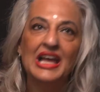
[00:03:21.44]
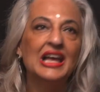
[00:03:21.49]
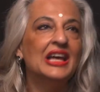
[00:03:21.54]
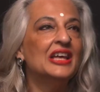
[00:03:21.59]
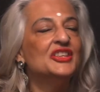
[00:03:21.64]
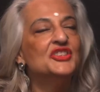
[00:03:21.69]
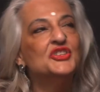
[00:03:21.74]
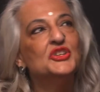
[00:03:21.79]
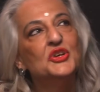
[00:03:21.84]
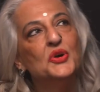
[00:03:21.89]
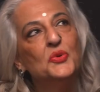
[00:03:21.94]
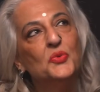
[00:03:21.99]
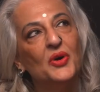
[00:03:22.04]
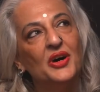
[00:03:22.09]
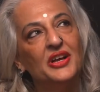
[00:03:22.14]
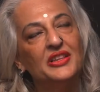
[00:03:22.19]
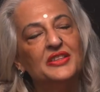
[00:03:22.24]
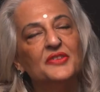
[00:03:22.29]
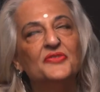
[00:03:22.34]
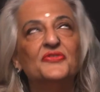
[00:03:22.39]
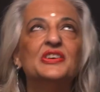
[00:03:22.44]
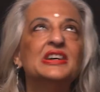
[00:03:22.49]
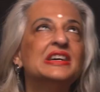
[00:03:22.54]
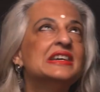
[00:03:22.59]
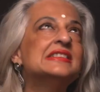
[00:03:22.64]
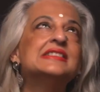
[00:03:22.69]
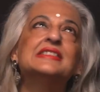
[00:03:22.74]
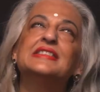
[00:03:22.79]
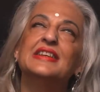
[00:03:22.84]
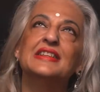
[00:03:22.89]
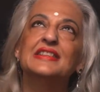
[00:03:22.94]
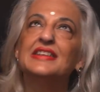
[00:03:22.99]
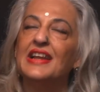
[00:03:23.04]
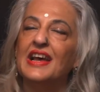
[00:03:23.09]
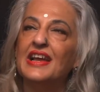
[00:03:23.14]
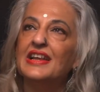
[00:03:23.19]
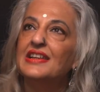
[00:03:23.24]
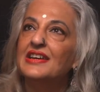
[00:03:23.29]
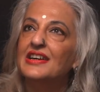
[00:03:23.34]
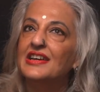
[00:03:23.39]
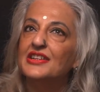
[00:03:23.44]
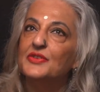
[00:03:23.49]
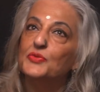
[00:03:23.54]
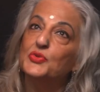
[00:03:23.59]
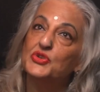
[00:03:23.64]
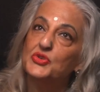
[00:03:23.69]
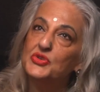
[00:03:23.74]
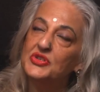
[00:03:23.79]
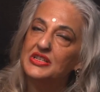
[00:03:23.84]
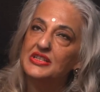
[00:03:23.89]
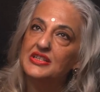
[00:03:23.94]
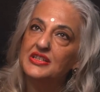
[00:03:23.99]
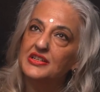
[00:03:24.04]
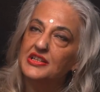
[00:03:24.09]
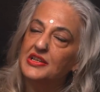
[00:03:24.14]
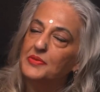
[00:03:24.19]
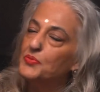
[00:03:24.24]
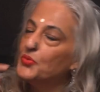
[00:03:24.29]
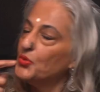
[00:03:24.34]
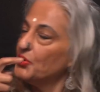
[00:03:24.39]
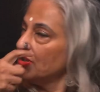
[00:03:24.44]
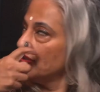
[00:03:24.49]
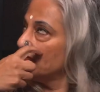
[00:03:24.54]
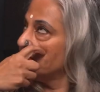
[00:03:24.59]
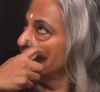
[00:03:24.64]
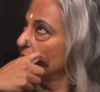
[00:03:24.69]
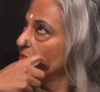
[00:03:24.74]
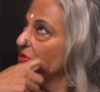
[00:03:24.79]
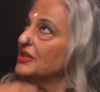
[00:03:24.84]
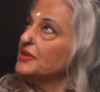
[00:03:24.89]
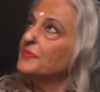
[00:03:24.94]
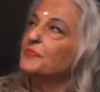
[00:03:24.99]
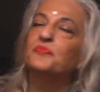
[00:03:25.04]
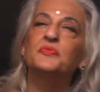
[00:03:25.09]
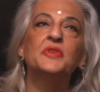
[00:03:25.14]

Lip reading: Do you know what? The first thing that I learned, which was the turning point for me,